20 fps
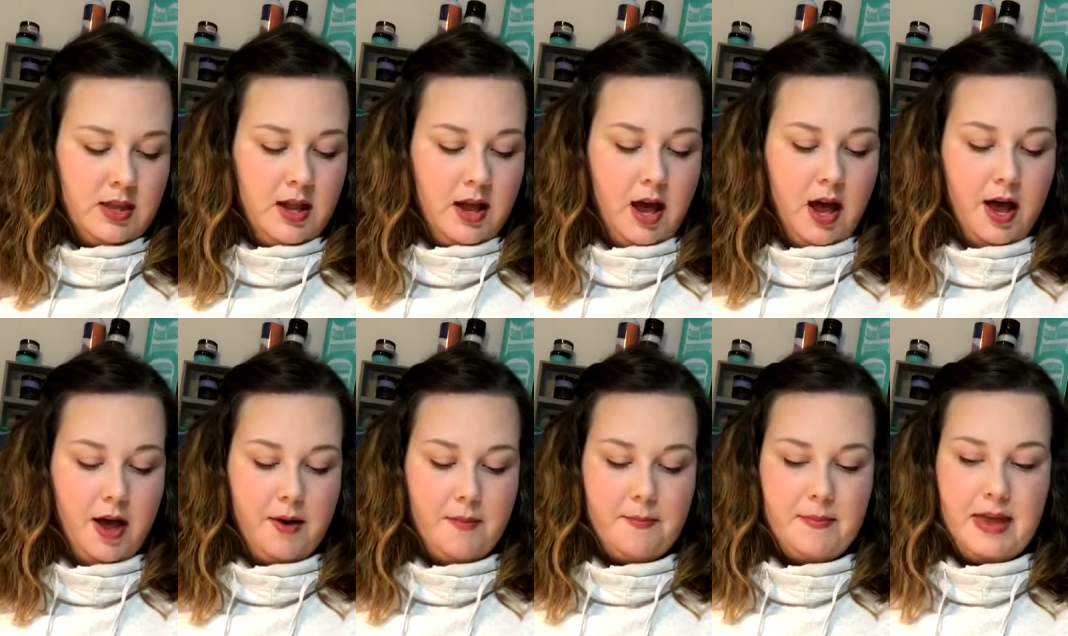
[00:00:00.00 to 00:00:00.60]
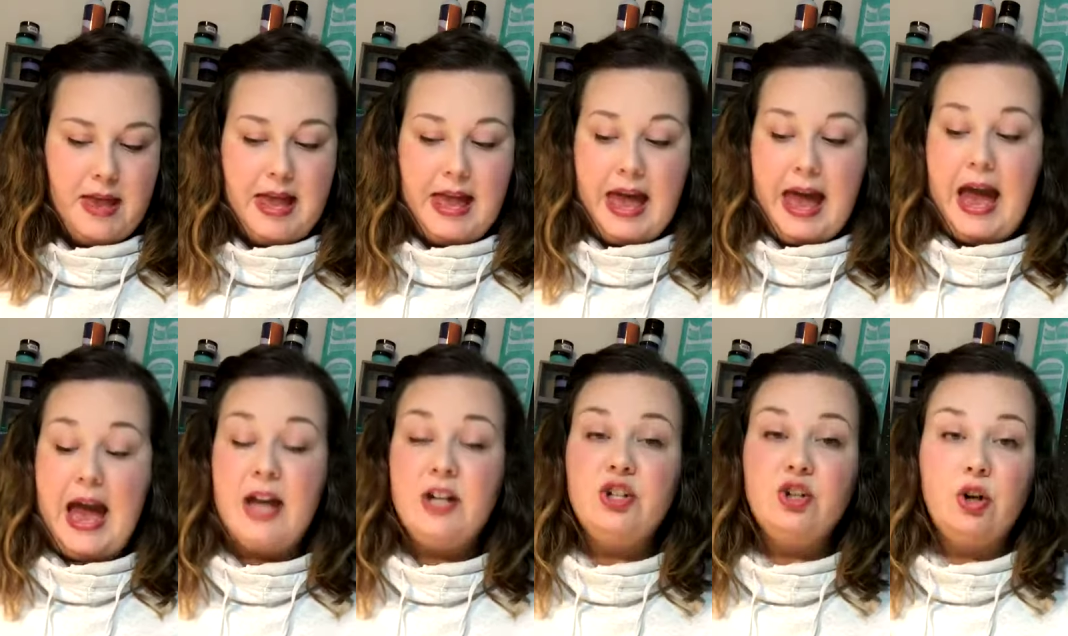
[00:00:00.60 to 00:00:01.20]

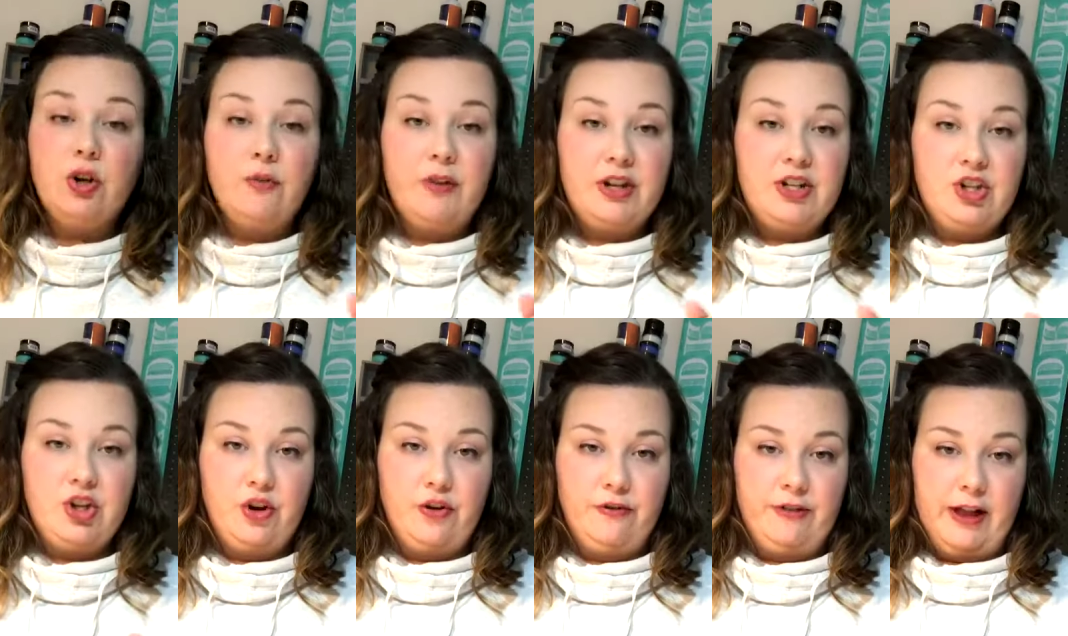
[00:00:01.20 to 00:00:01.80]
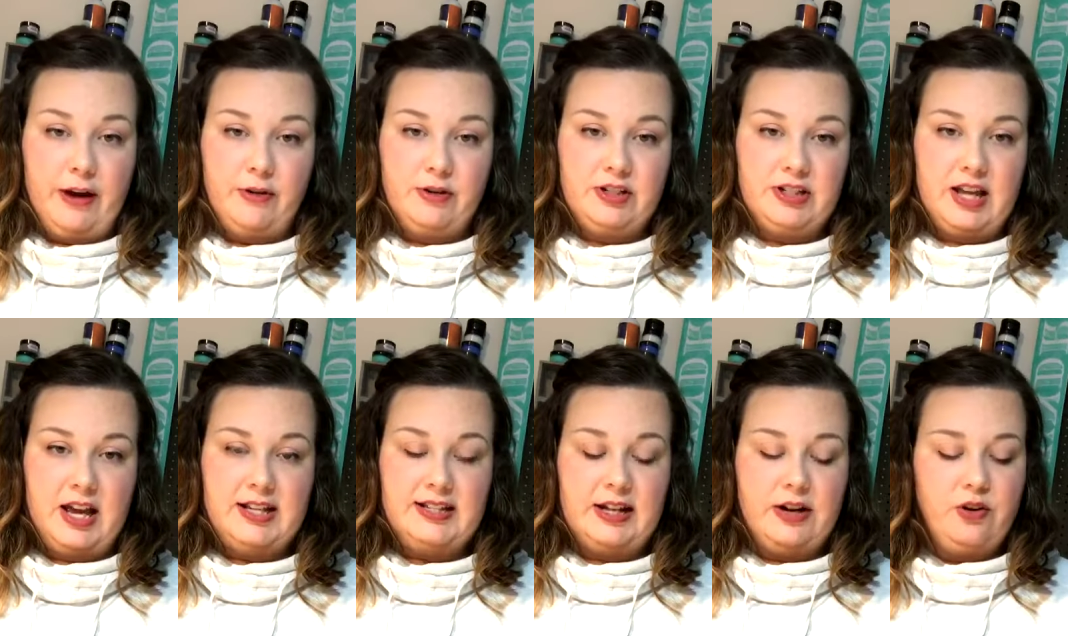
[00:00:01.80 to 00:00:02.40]
As you're arranging your flowers,
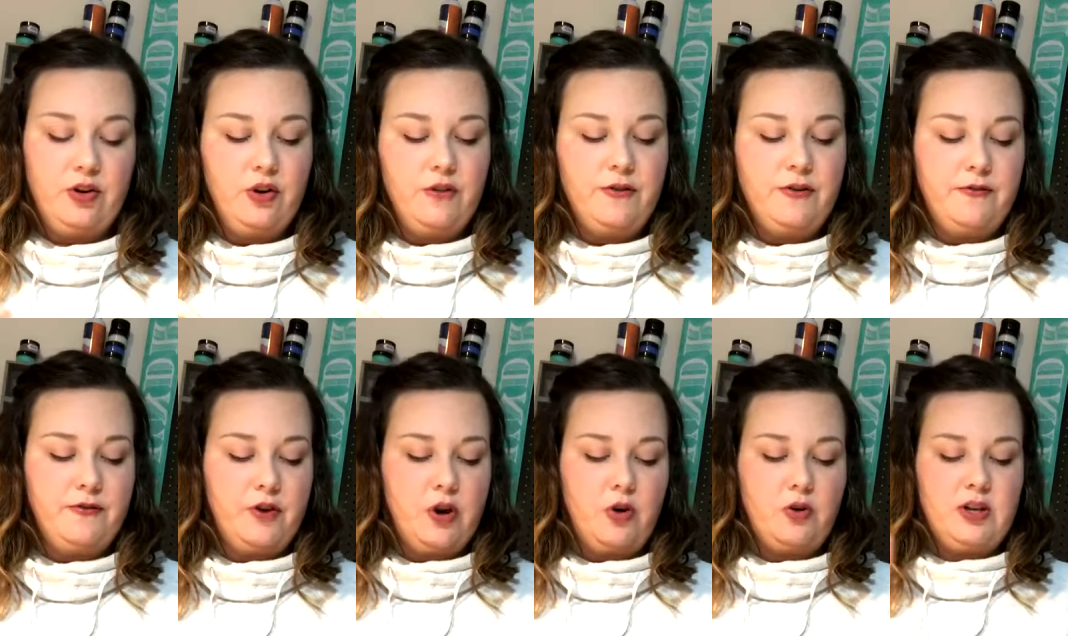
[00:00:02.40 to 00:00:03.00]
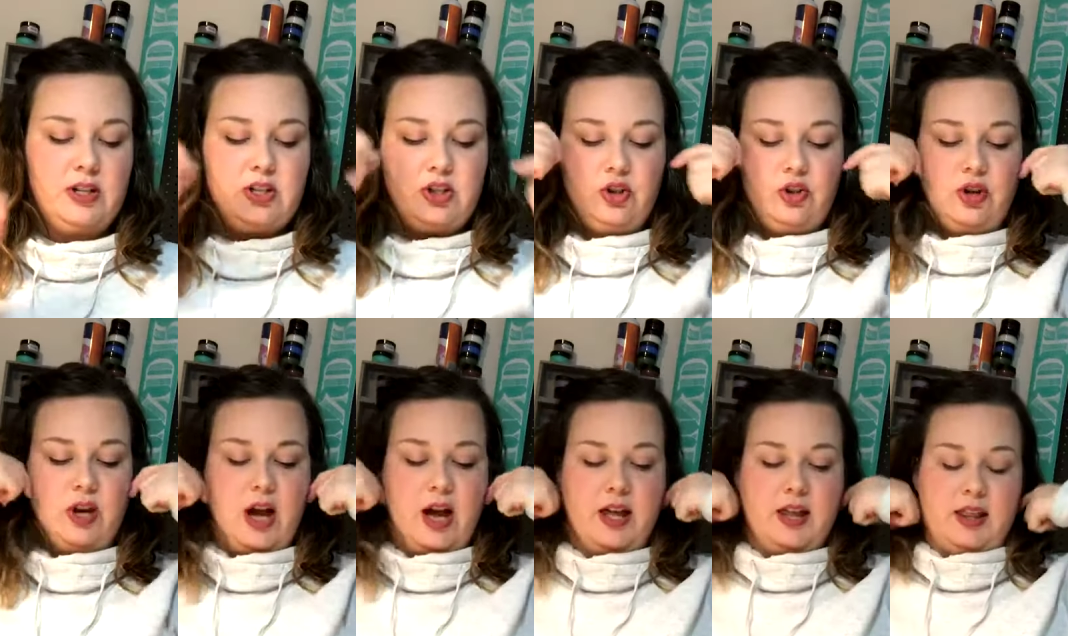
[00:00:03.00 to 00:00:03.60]
guys, I don't know if you've noticed or
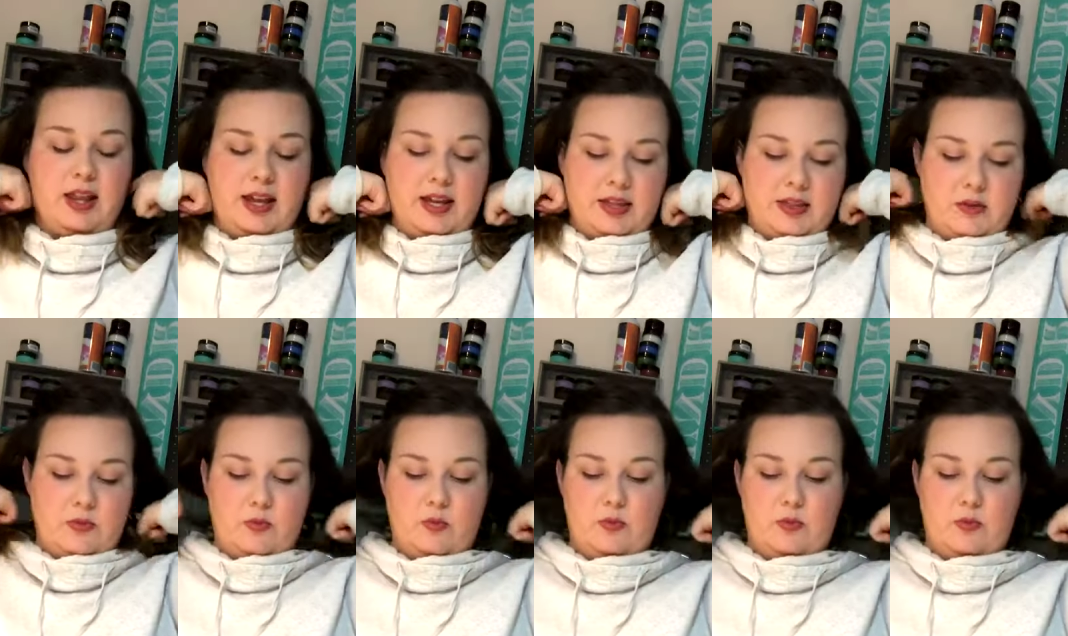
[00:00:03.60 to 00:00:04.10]
not, like